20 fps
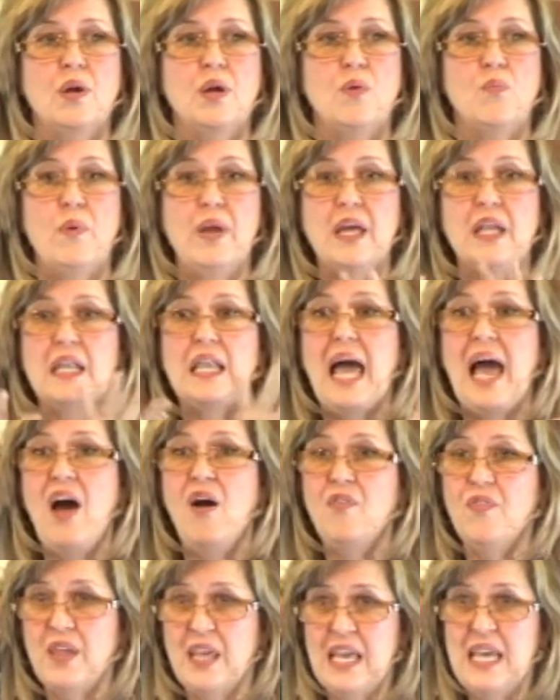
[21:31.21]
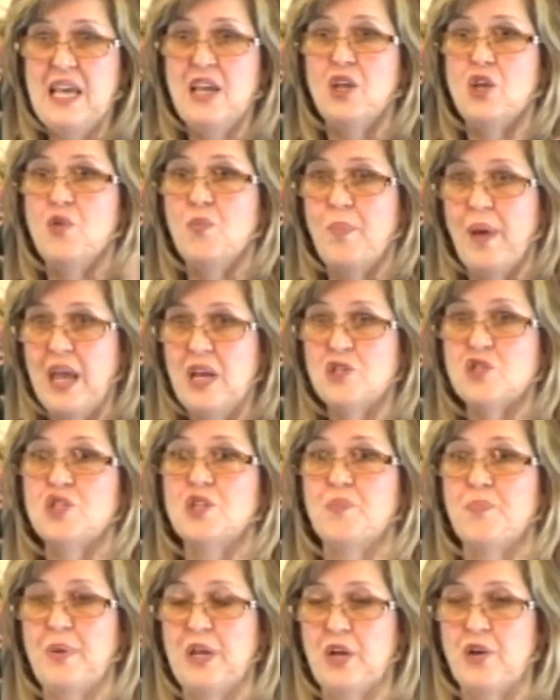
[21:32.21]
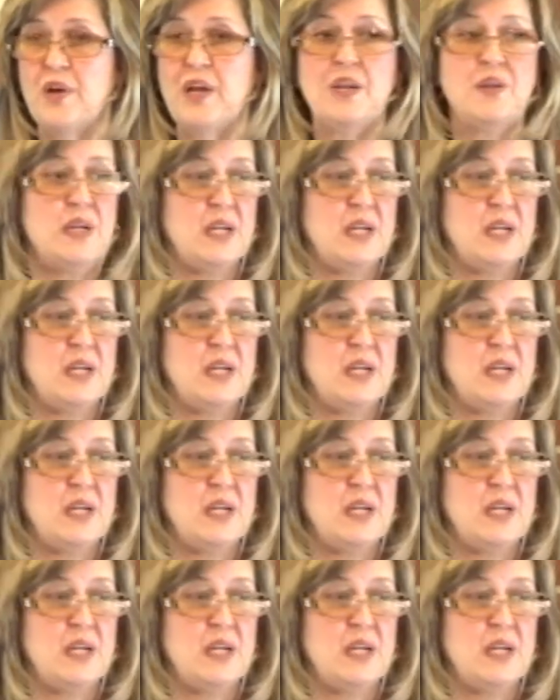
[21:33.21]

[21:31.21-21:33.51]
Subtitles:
We allow the incubation period,